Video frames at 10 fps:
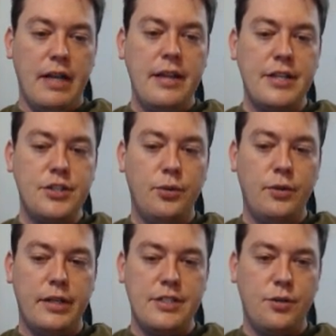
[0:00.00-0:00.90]
Oh, that's
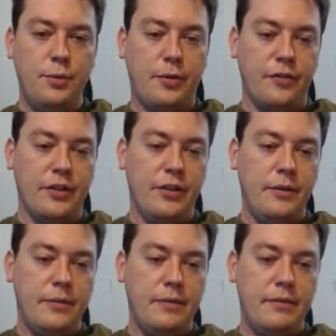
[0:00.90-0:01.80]
cool. That's cool,
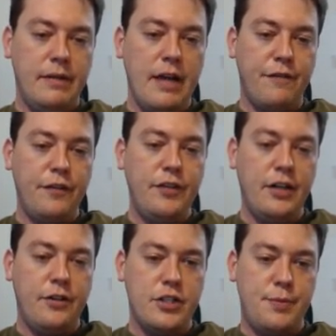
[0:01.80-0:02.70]
Pervilo. Yeah,
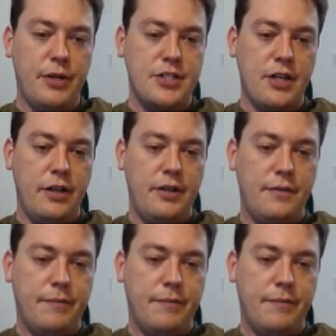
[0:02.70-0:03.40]
1500 is pretty solid.